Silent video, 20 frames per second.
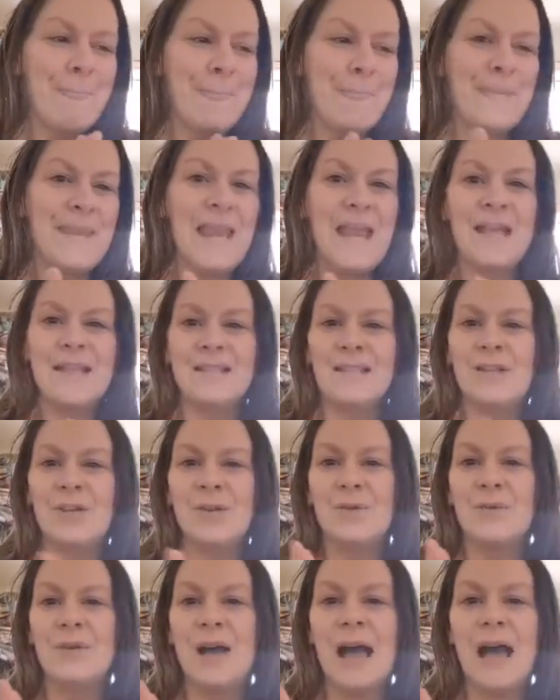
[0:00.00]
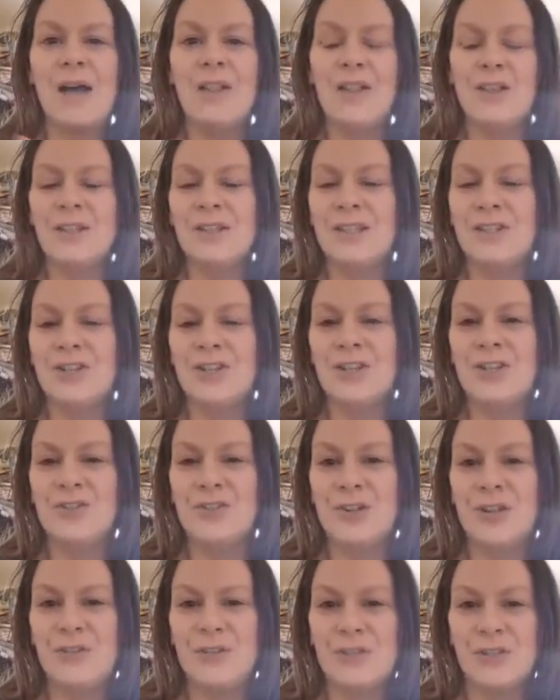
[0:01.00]
Yeah. So how long are the
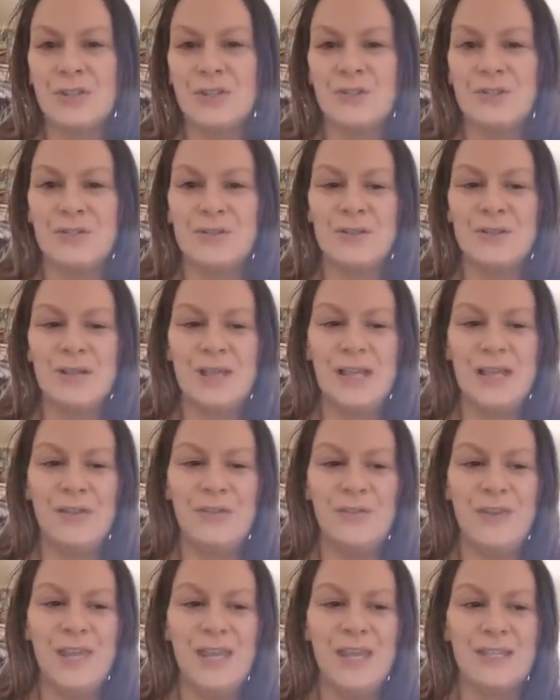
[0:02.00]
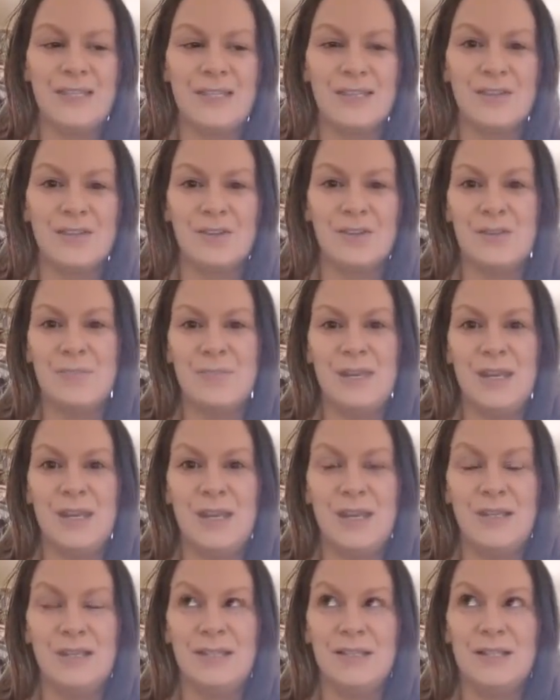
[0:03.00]
children off school? If it is going to
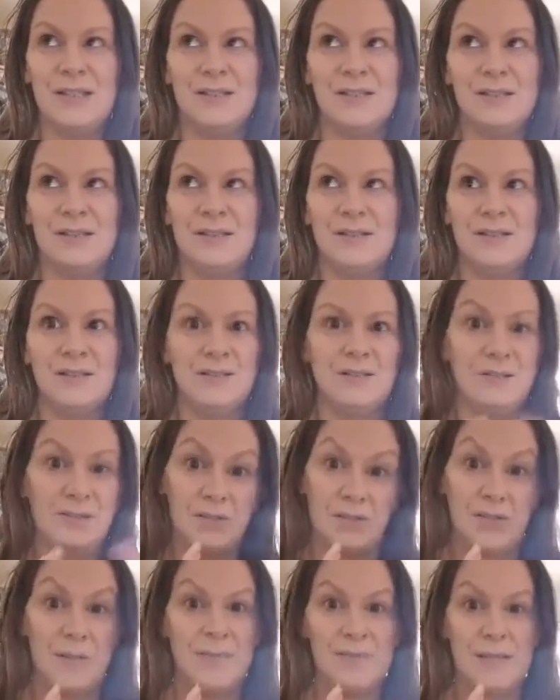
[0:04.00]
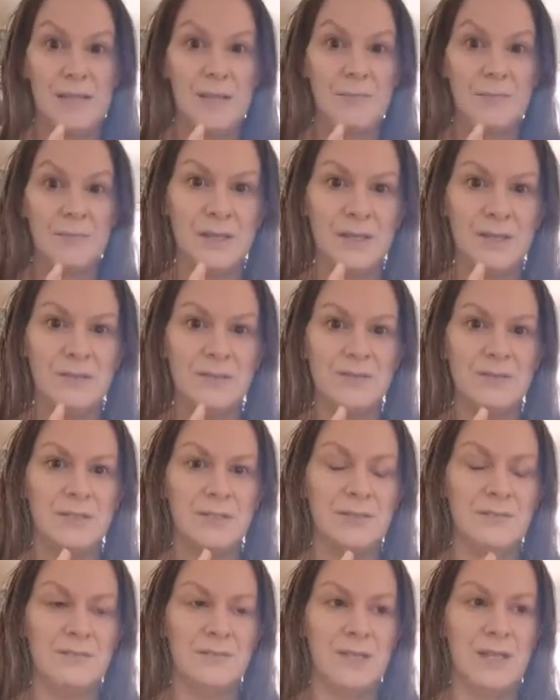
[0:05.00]
be till September
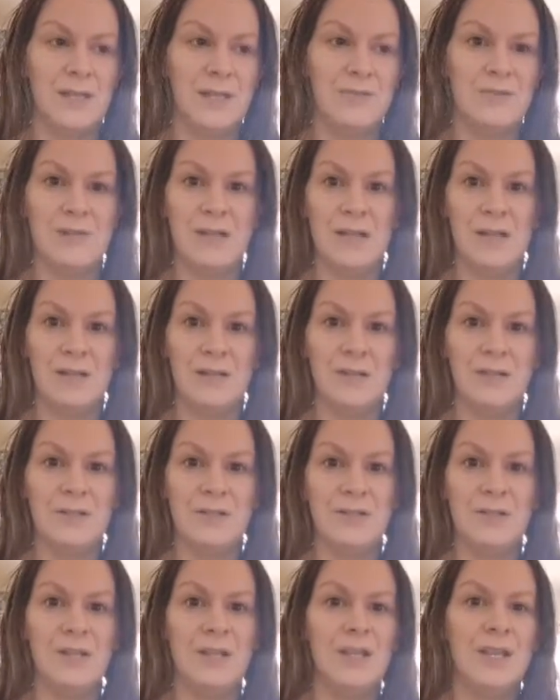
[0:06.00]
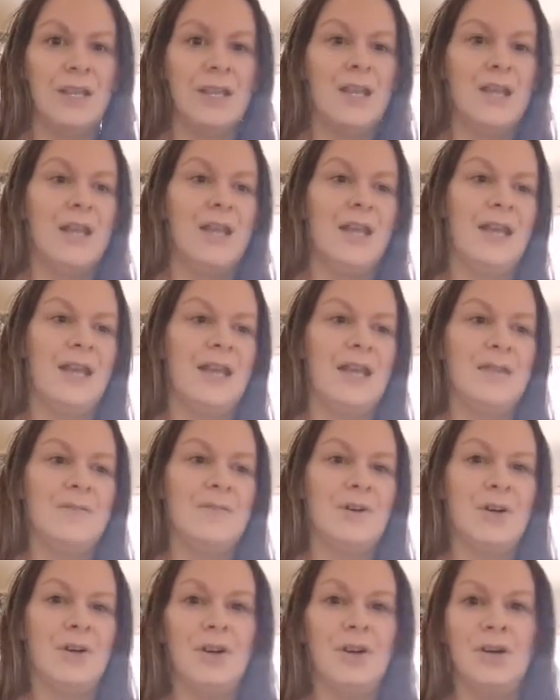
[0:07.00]
here in England,
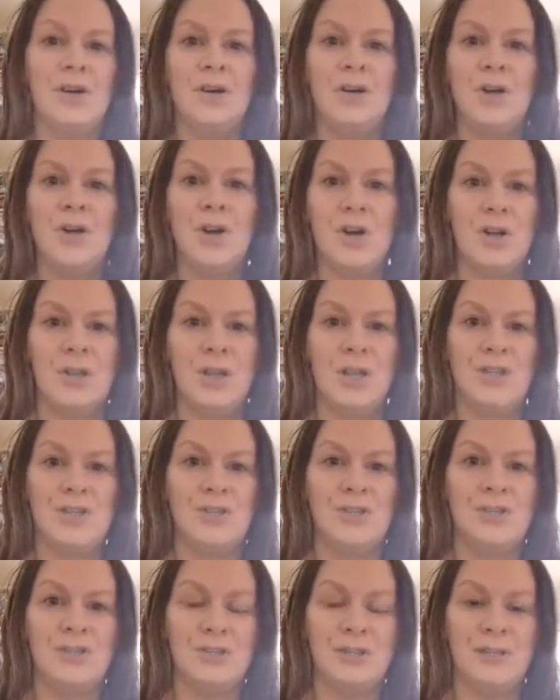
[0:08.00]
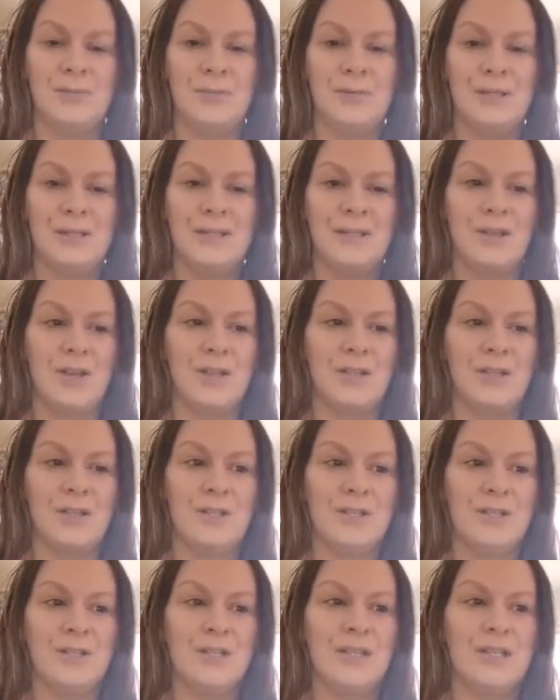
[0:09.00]
or August up in
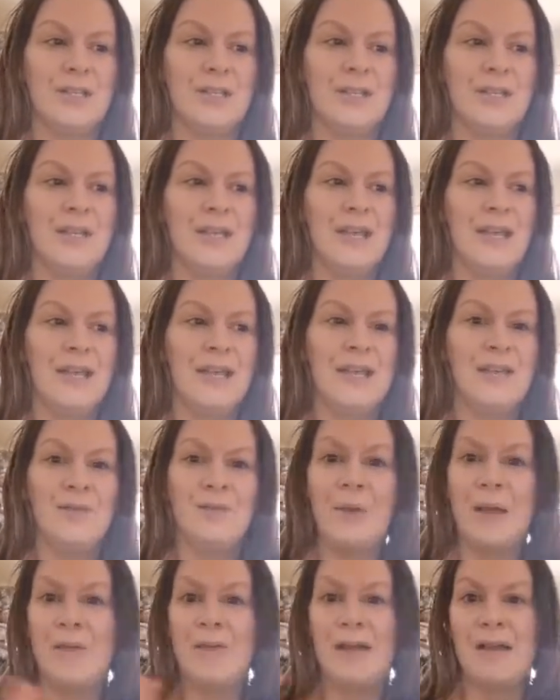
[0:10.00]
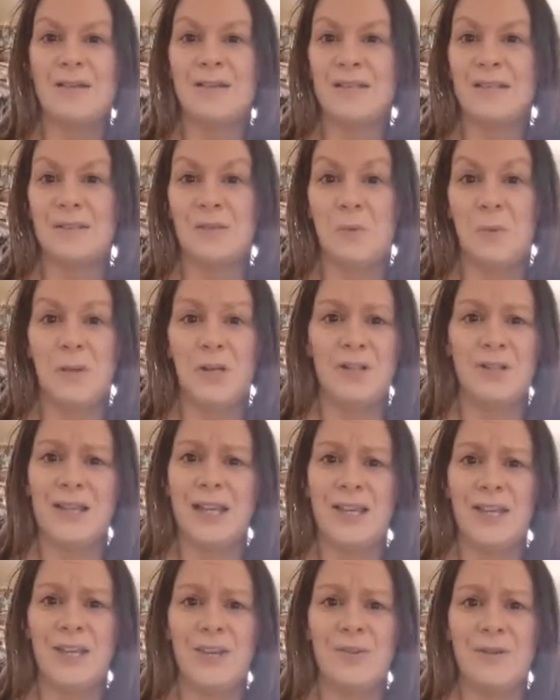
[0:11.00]
Scotland, where else in the world
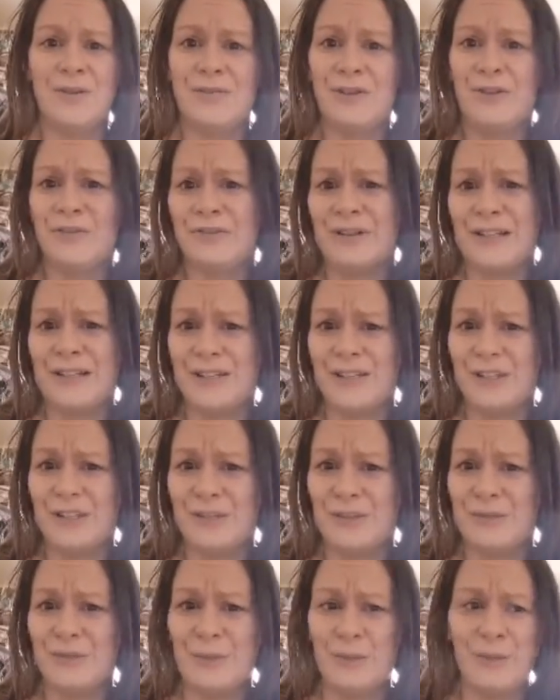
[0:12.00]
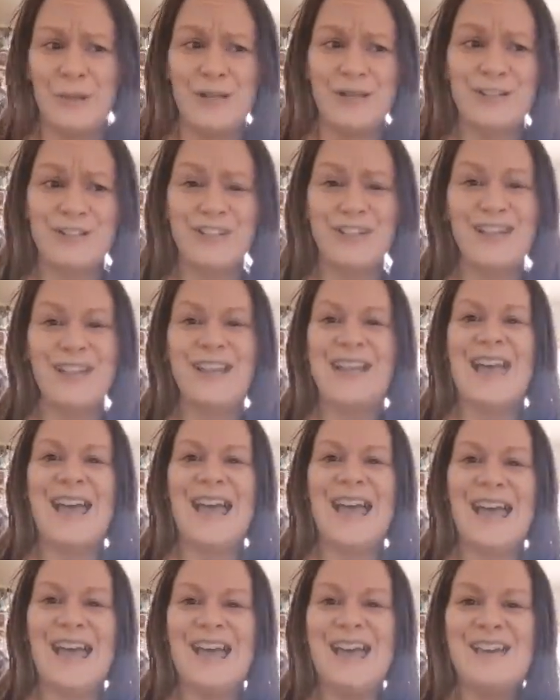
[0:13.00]
are you? I've got friends all over the world.
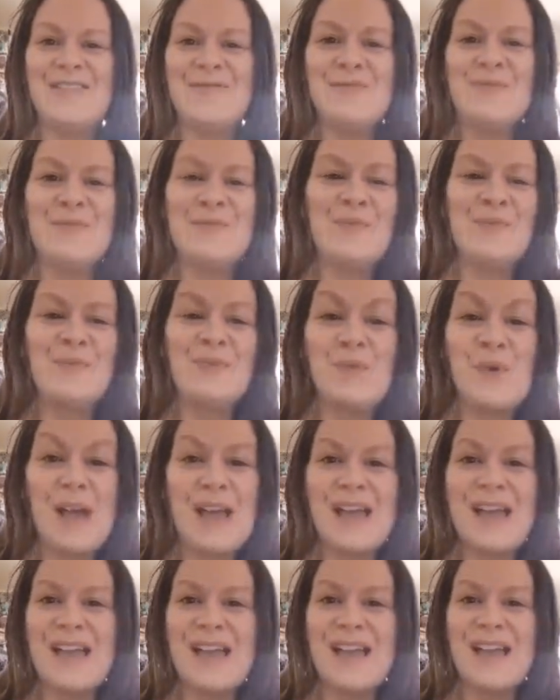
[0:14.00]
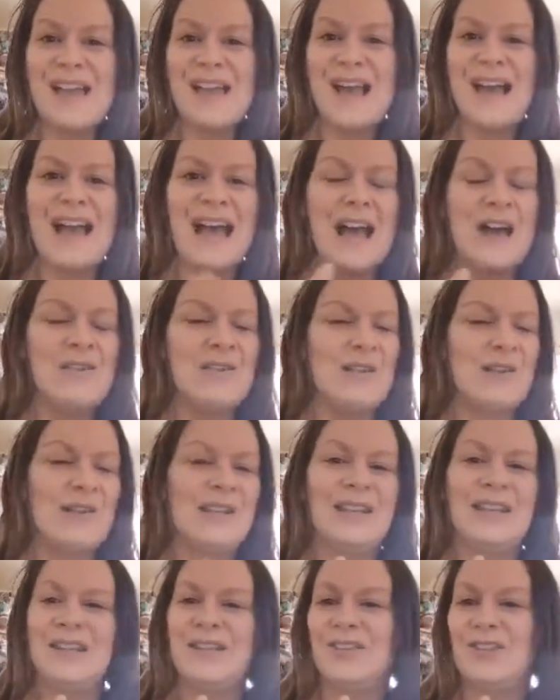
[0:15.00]
How long
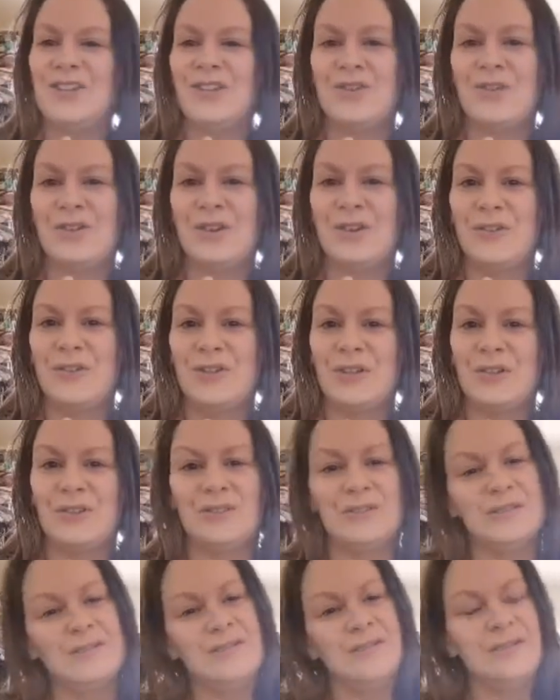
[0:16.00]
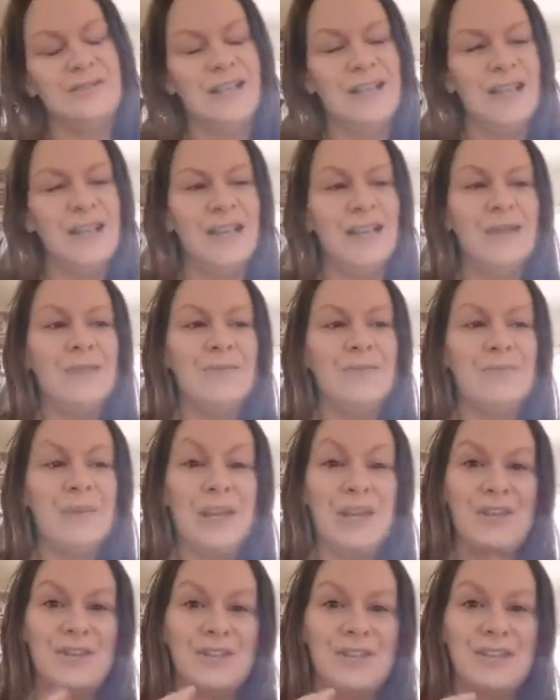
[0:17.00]
are your children off school?
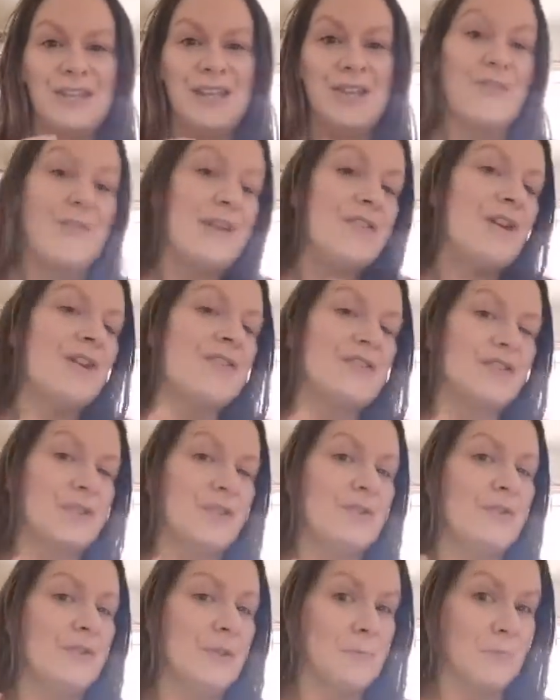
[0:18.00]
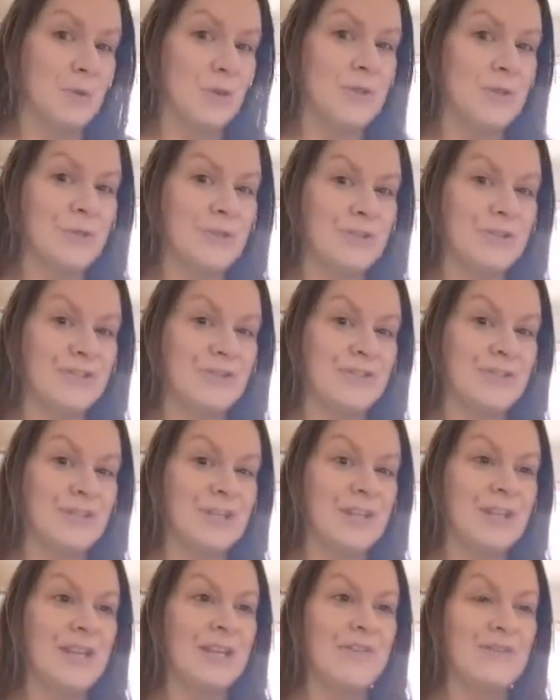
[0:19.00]
Because if they're off school for months,
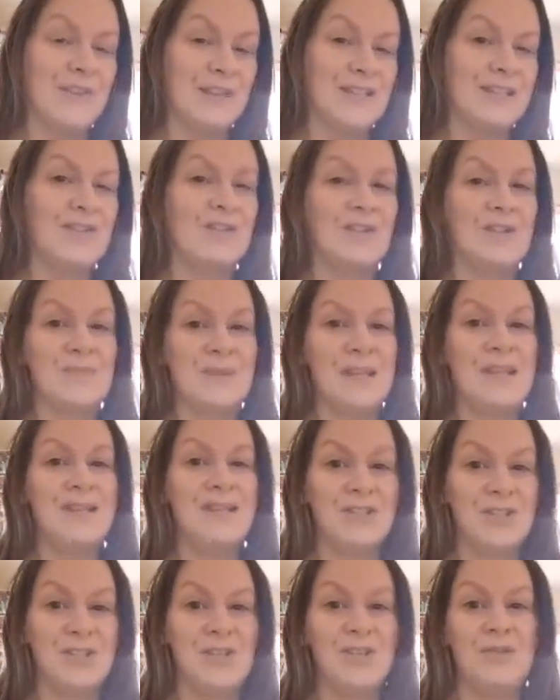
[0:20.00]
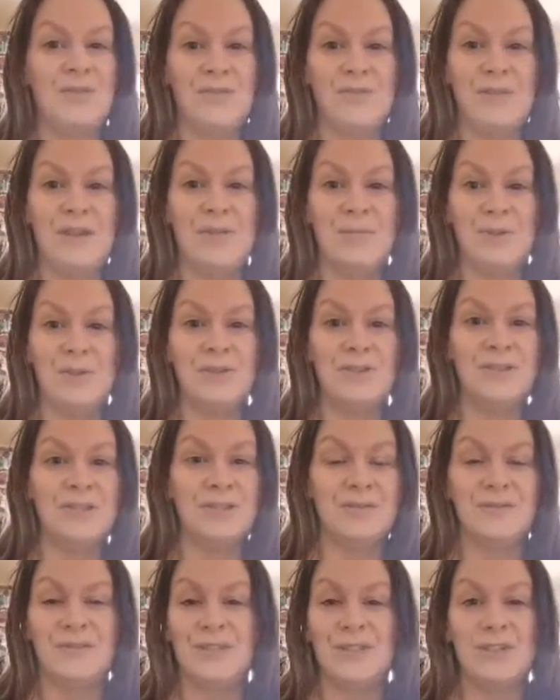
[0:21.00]
if it is going to be 2-3 months,
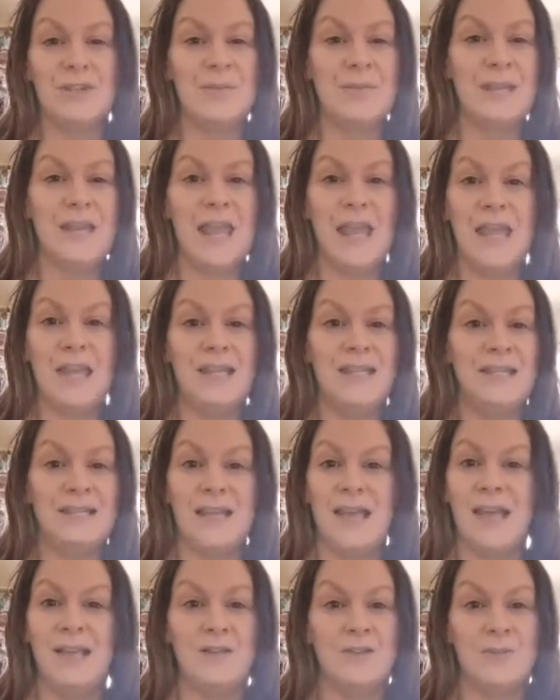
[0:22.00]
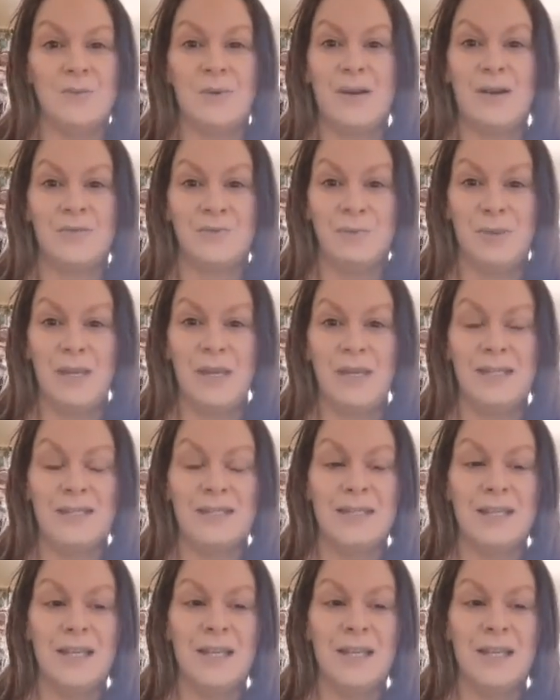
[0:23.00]
if it's going to be 8, 10, 12 weeks,